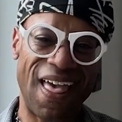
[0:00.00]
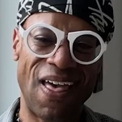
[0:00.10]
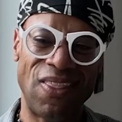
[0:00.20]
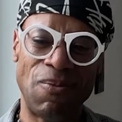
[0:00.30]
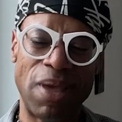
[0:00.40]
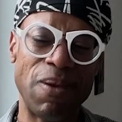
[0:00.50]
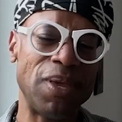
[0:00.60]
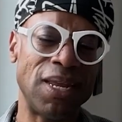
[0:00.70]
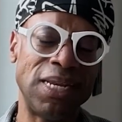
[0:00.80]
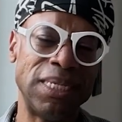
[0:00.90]
And then
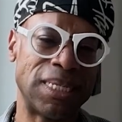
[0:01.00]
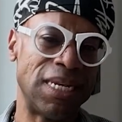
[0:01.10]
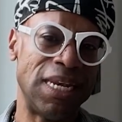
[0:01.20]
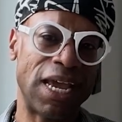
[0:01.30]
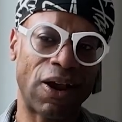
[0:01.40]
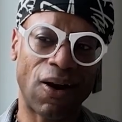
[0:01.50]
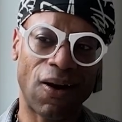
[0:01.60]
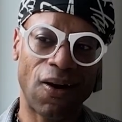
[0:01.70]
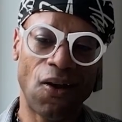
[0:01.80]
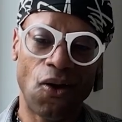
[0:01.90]
maybe it needs a knicker